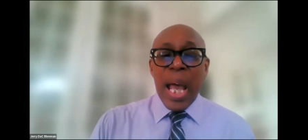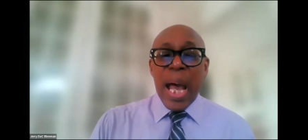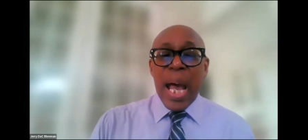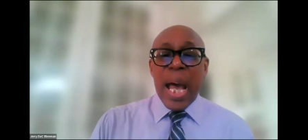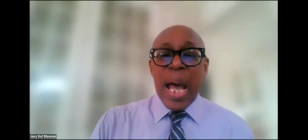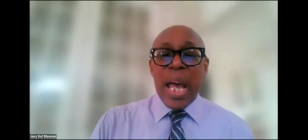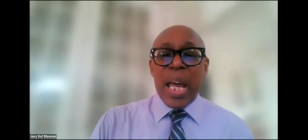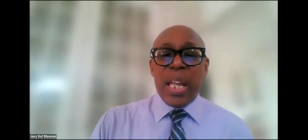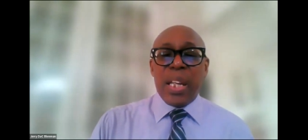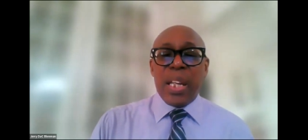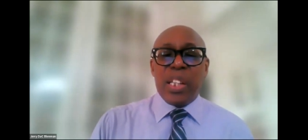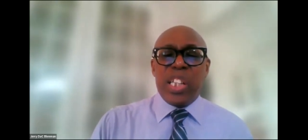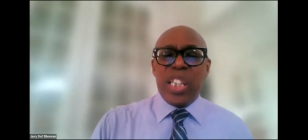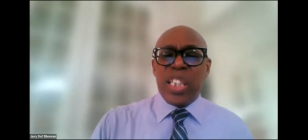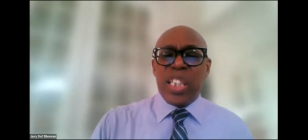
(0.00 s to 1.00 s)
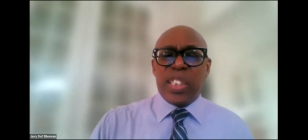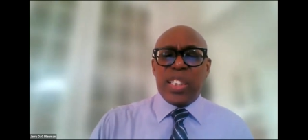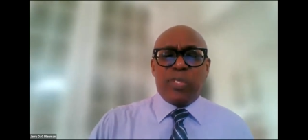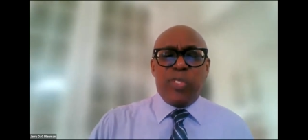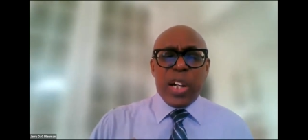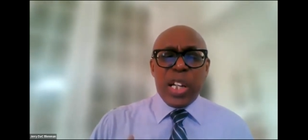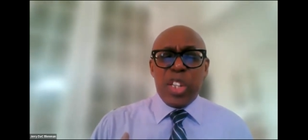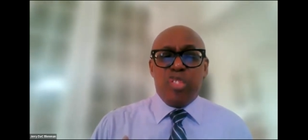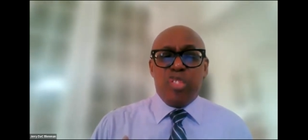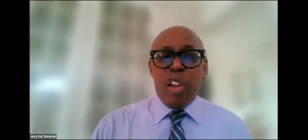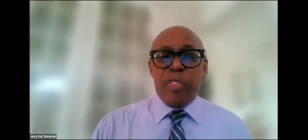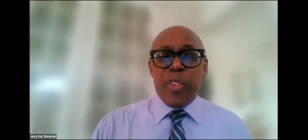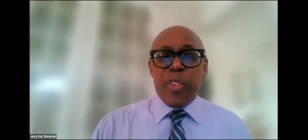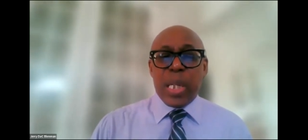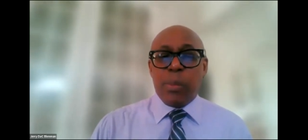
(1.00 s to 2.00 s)
And she is very
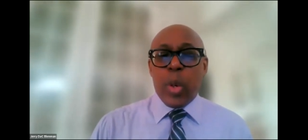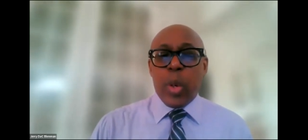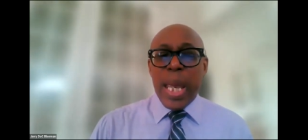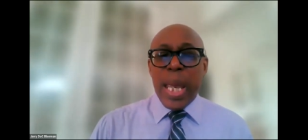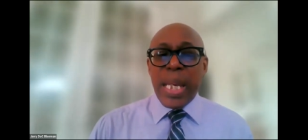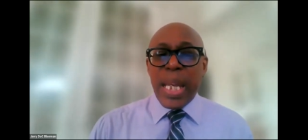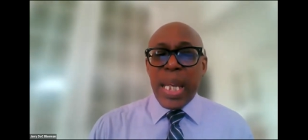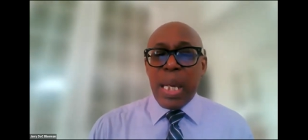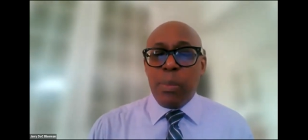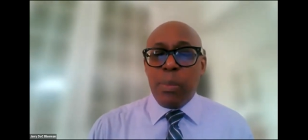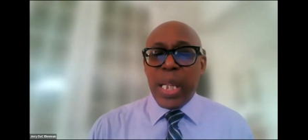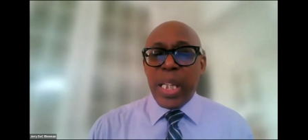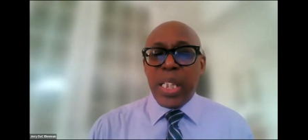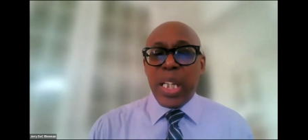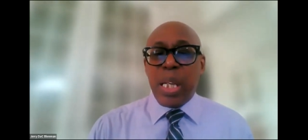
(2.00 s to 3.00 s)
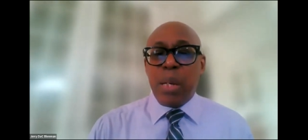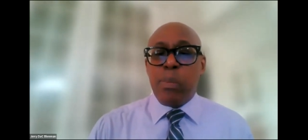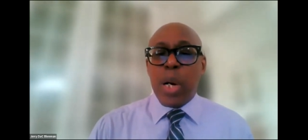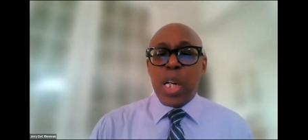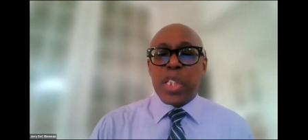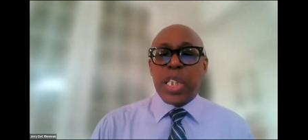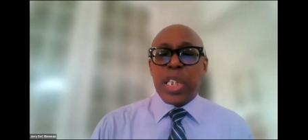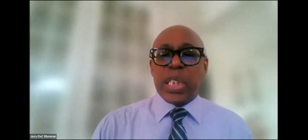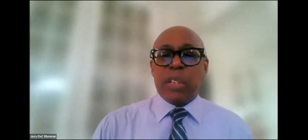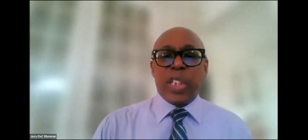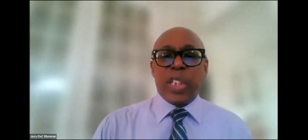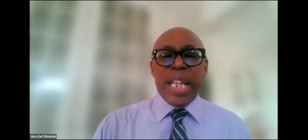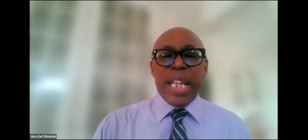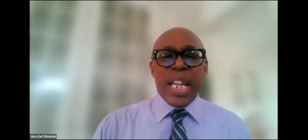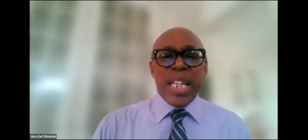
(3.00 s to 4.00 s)
driven about enabling the emergence of a
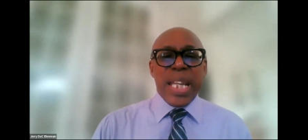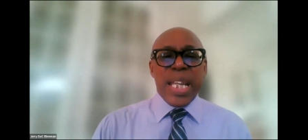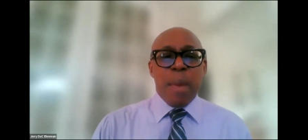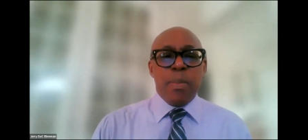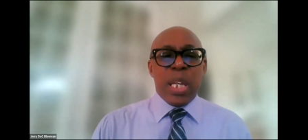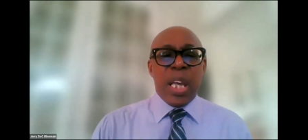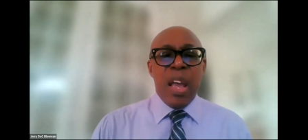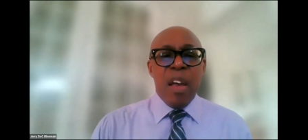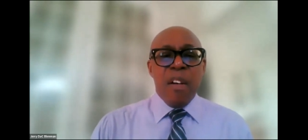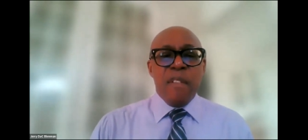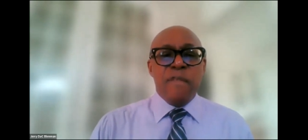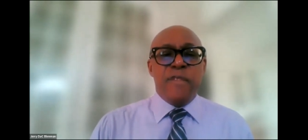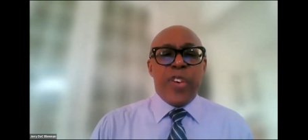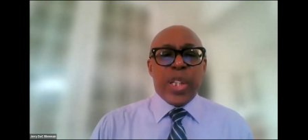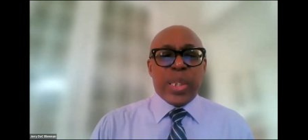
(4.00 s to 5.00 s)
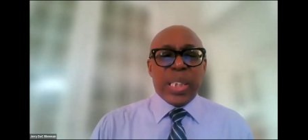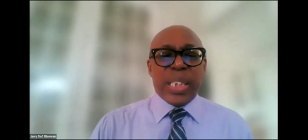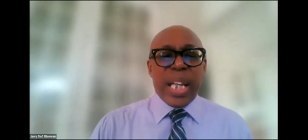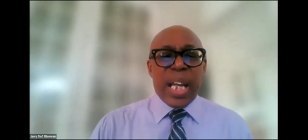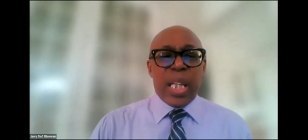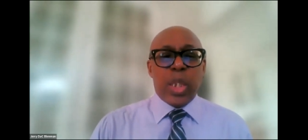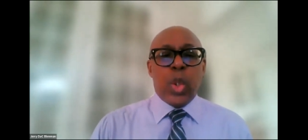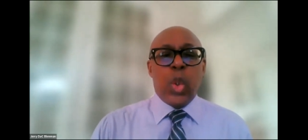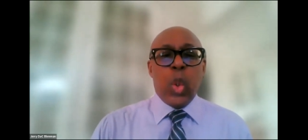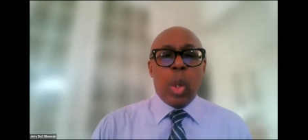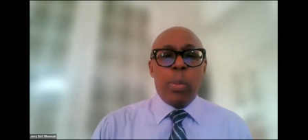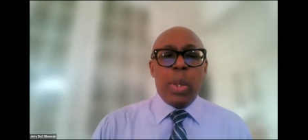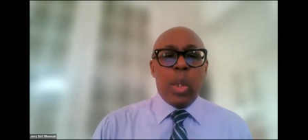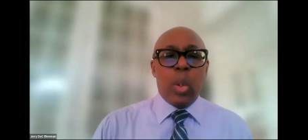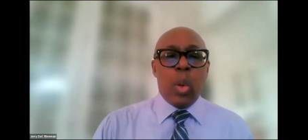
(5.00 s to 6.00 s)
dynamic, versatile
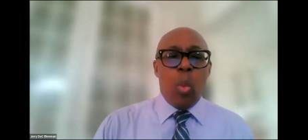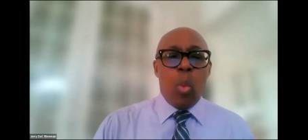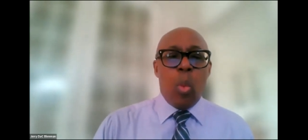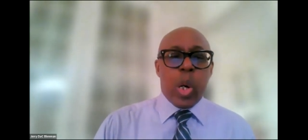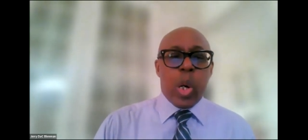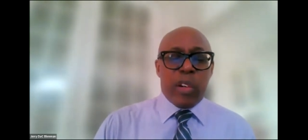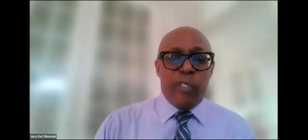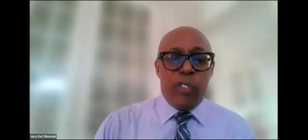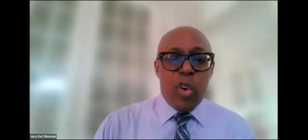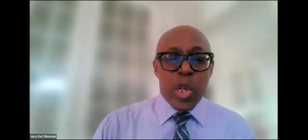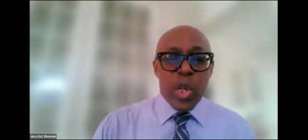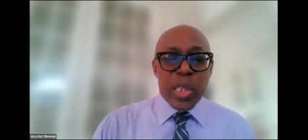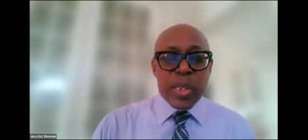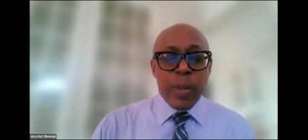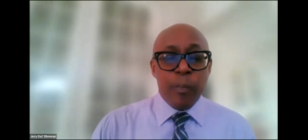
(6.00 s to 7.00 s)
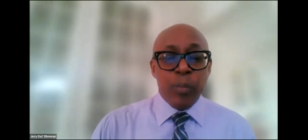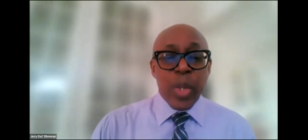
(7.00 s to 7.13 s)
global workforce.